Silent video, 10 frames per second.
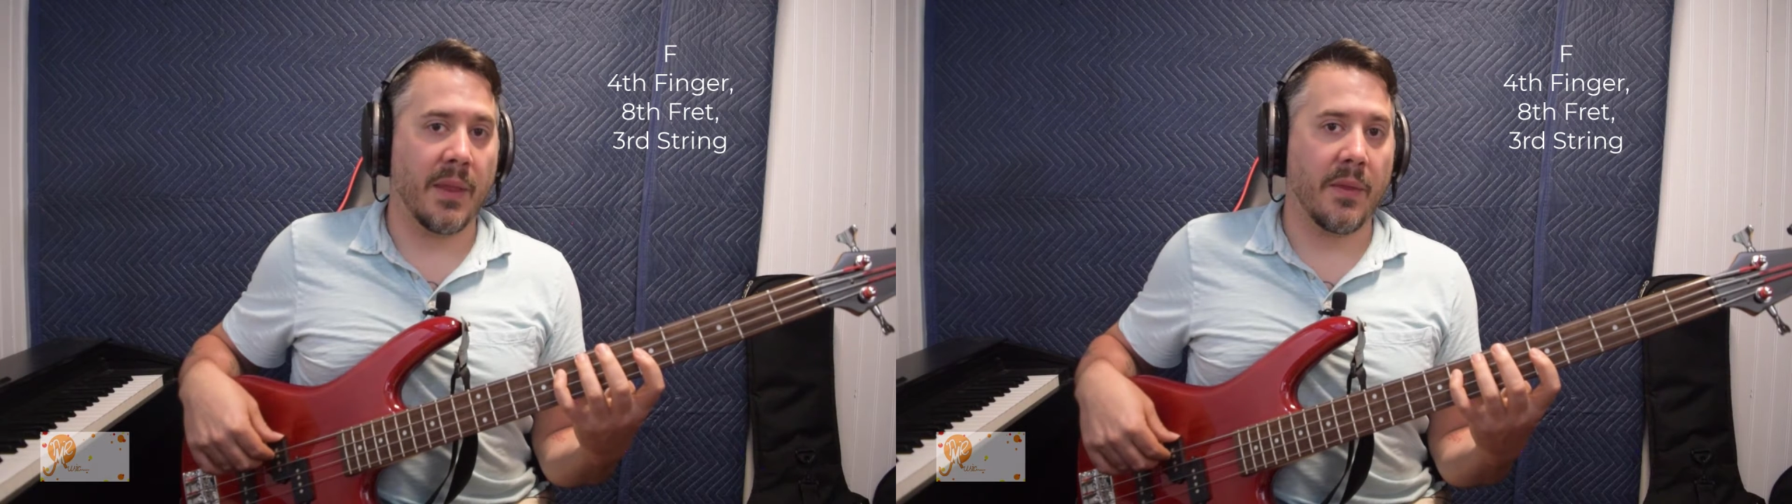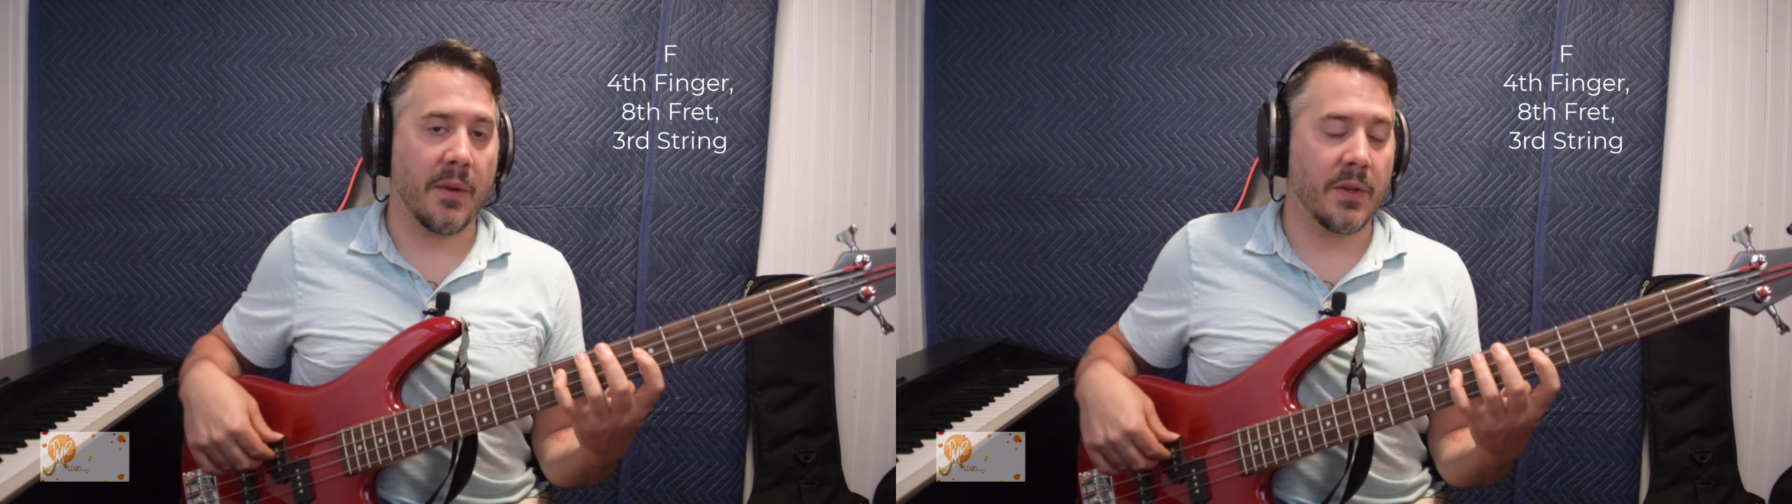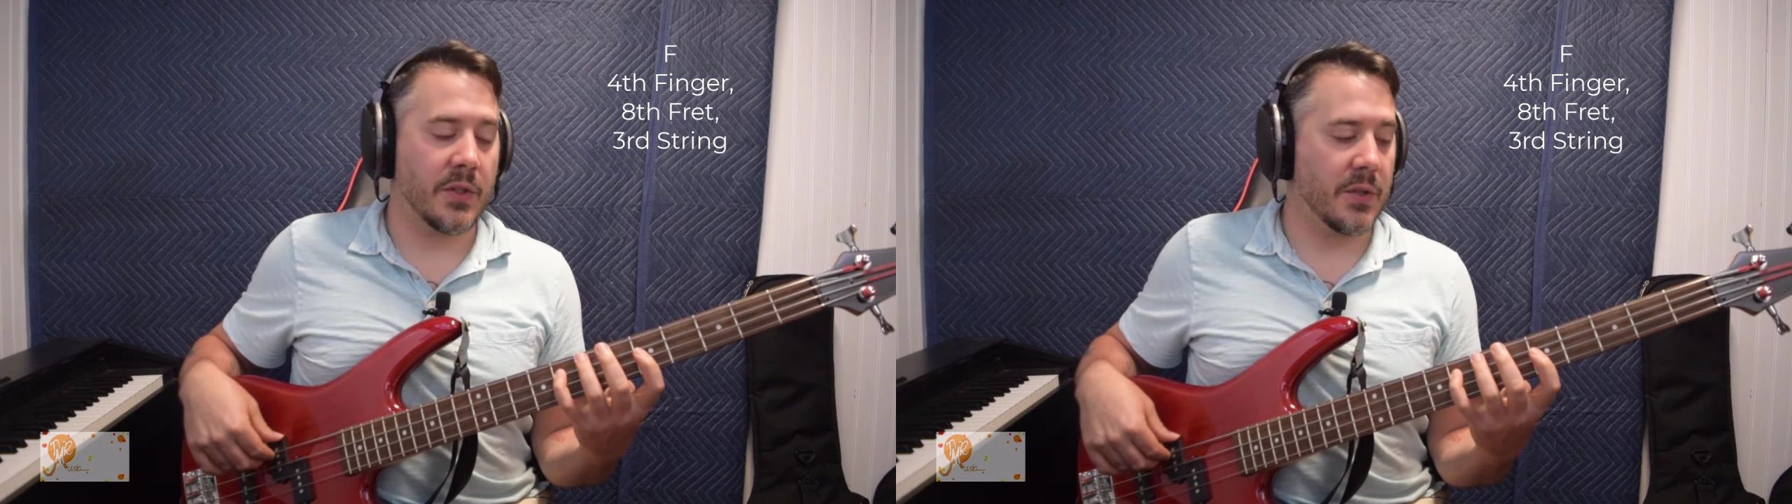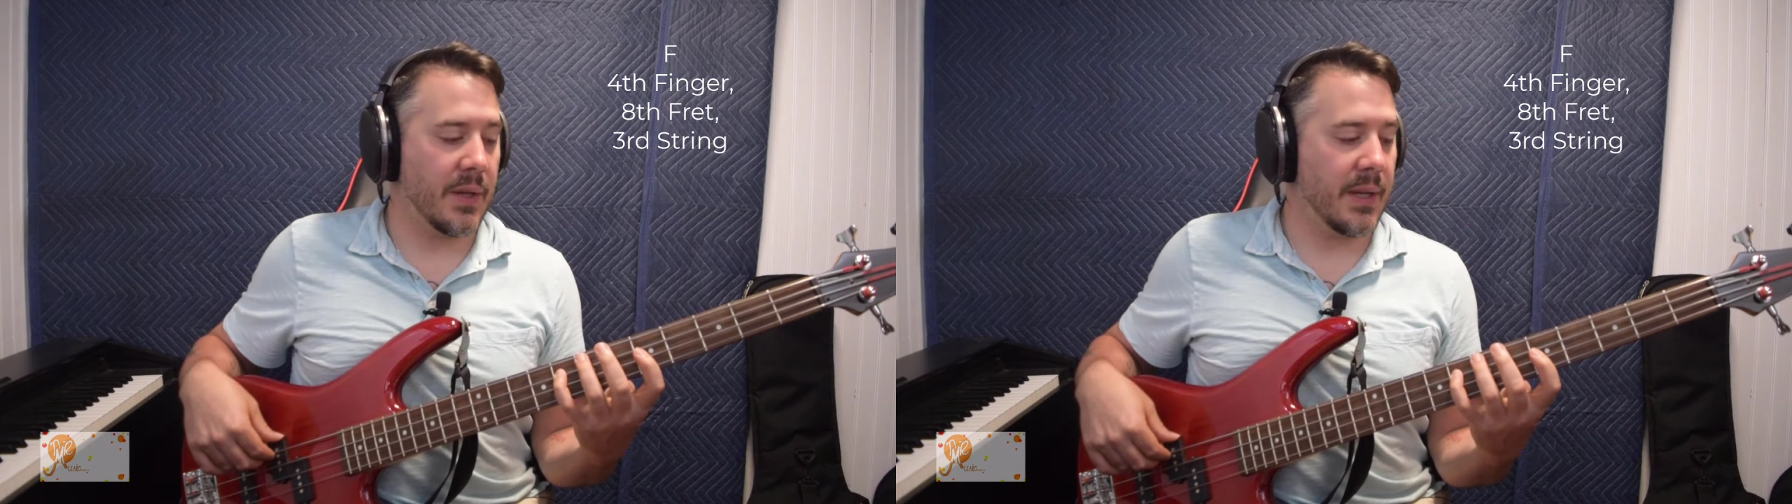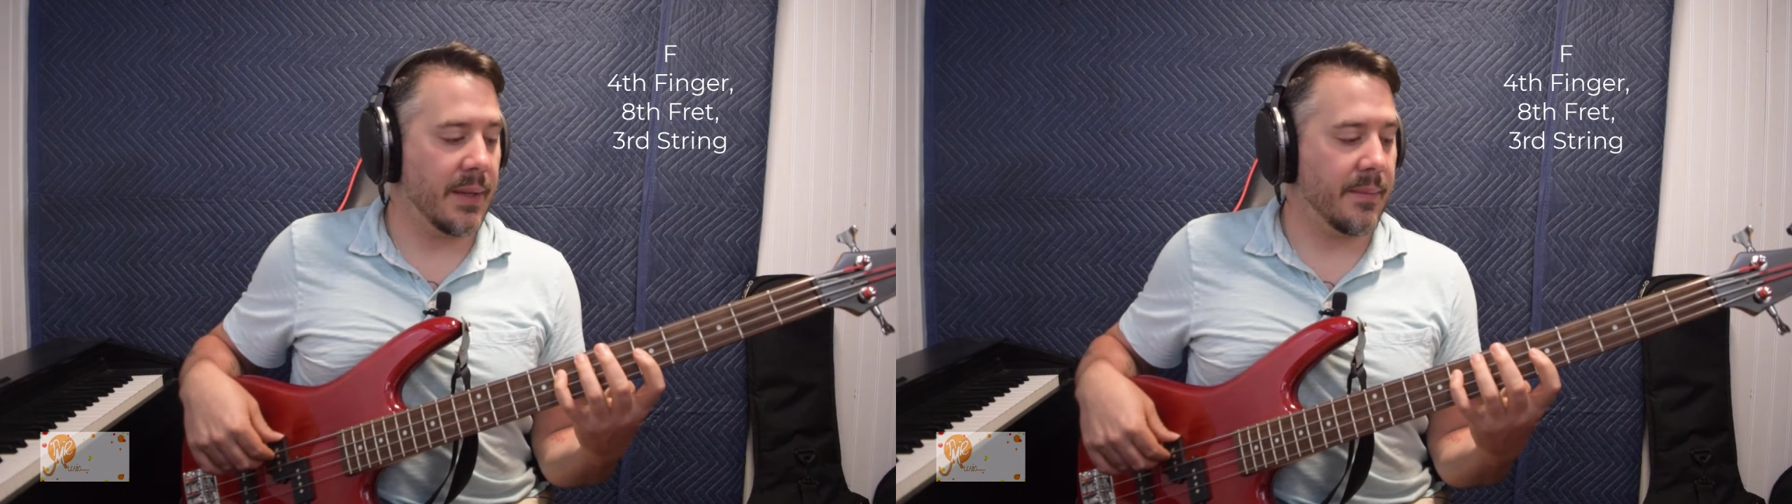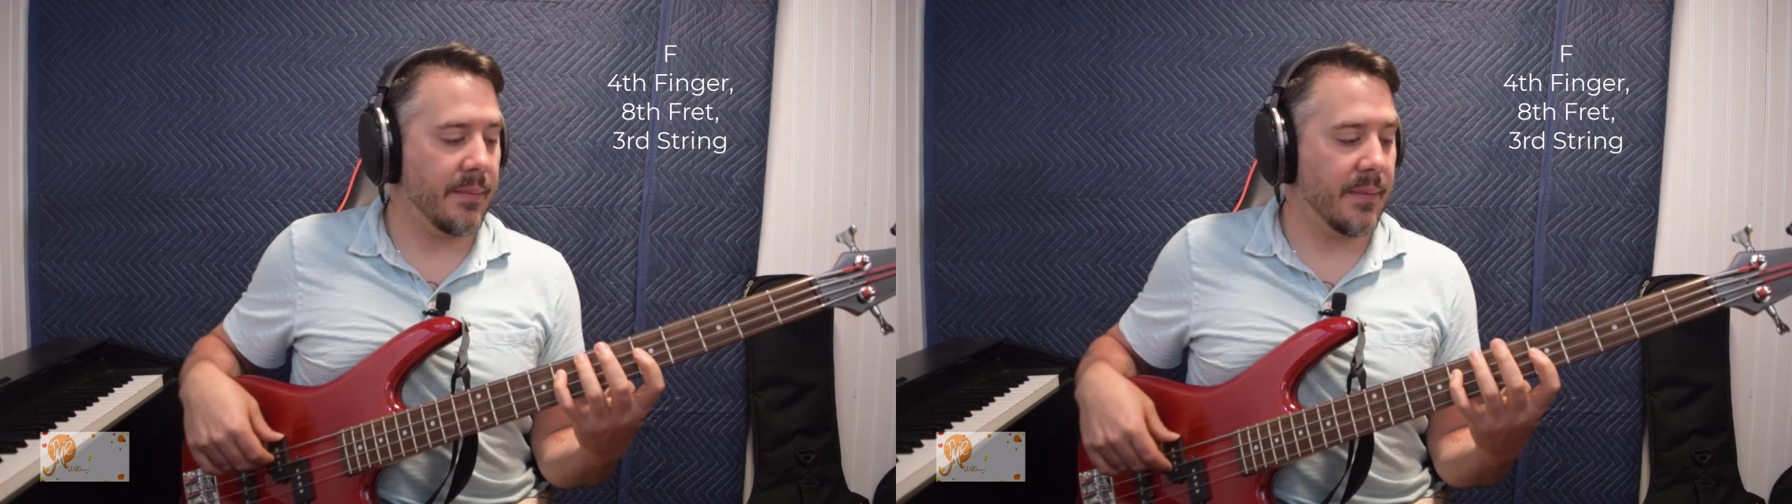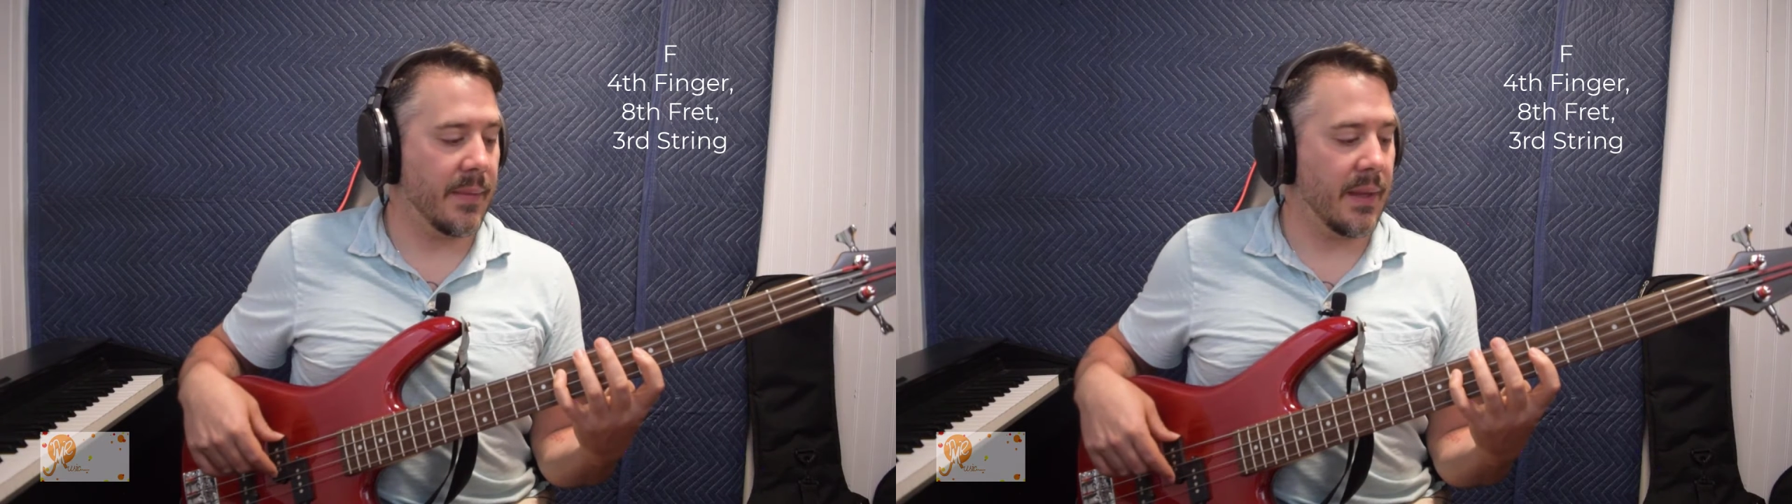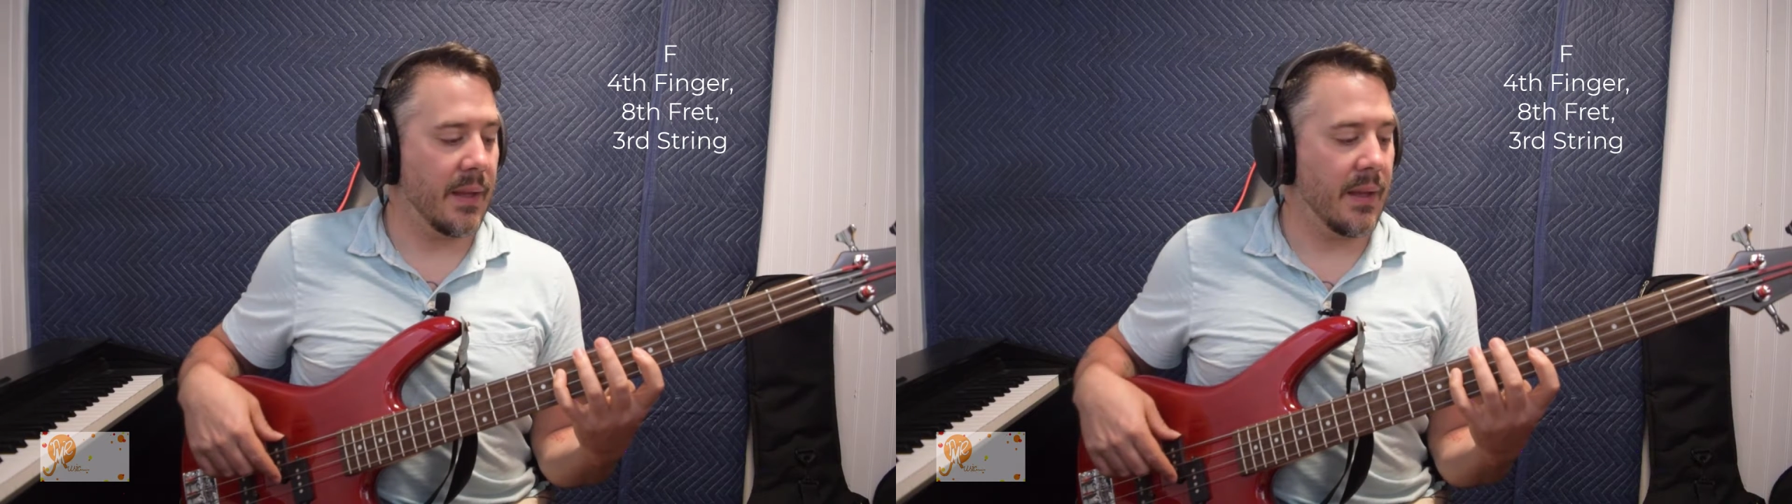3rd
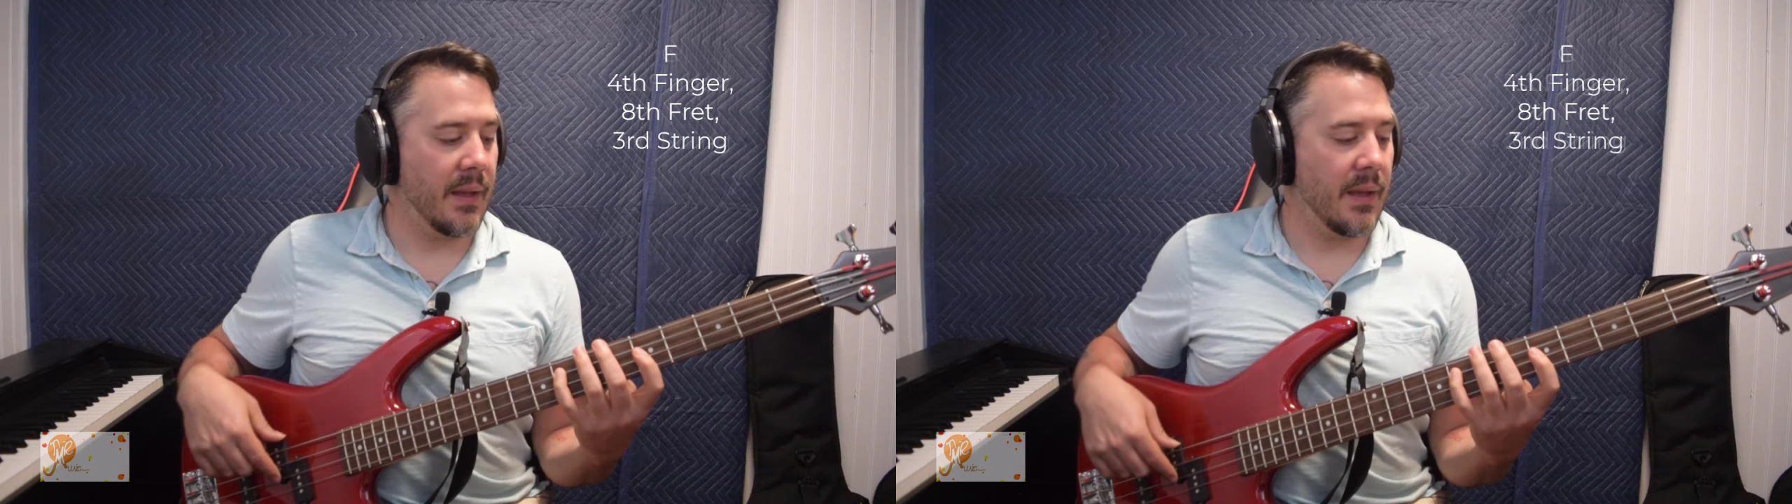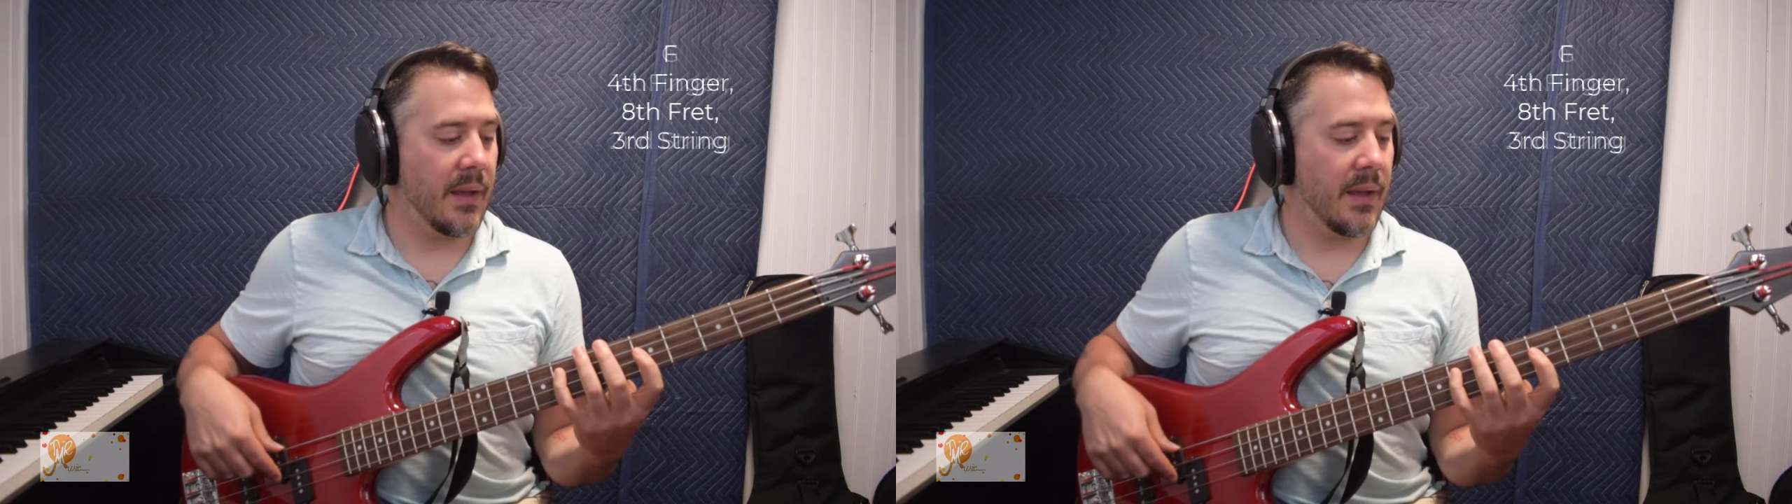string.